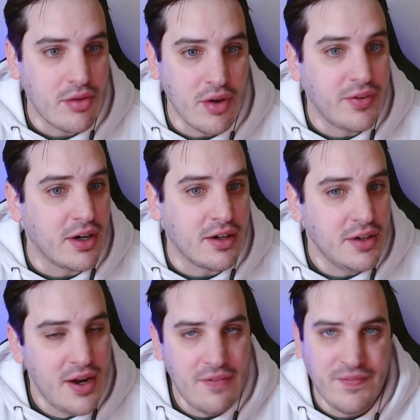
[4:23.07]
So if you're
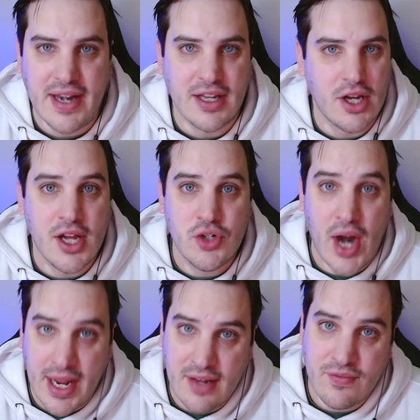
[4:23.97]
fighting a dragon,